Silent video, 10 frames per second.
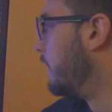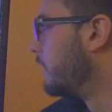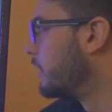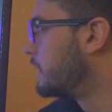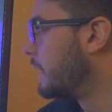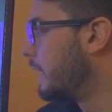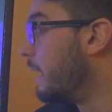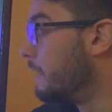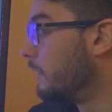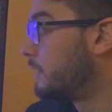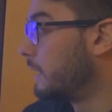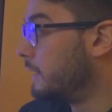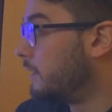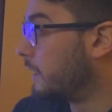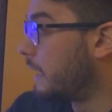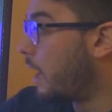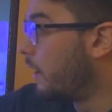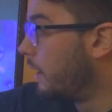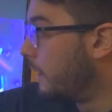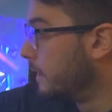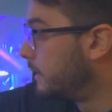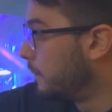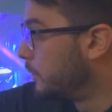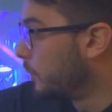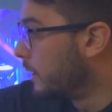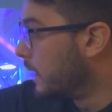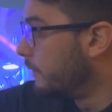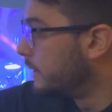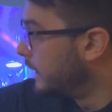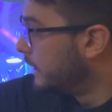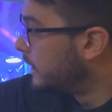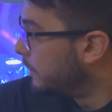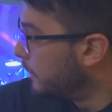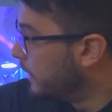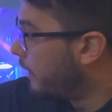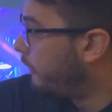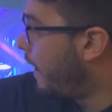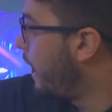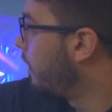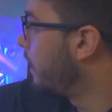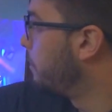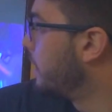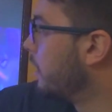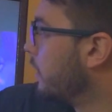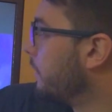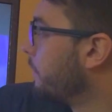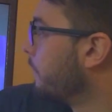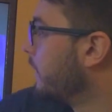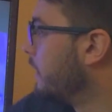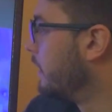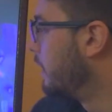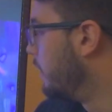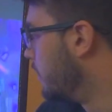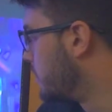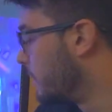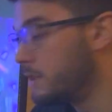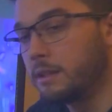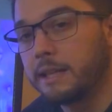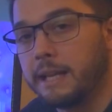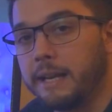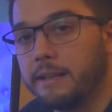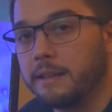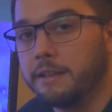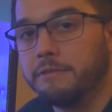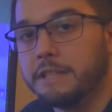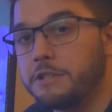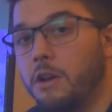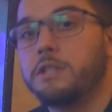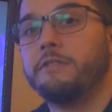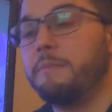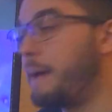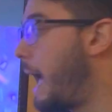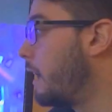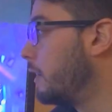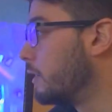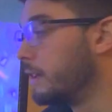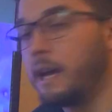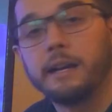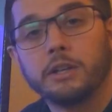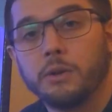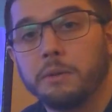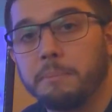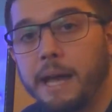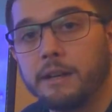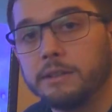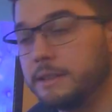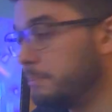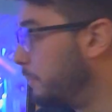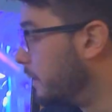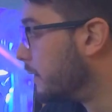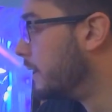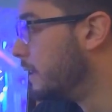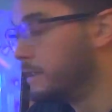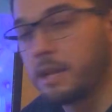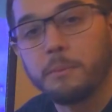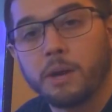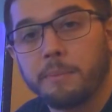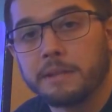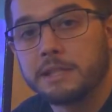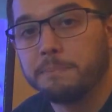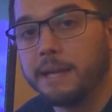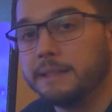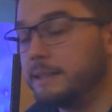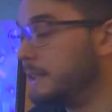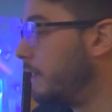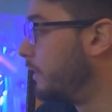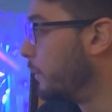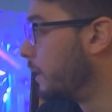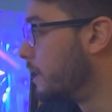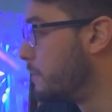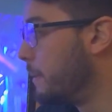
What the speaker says: That looks like, and he looks like he's looking out at some sort of devastation. I mean, we got fire up here, so he's looking at the results of a battle or an ongoing battle. But somewhere up in space is definitely where he is.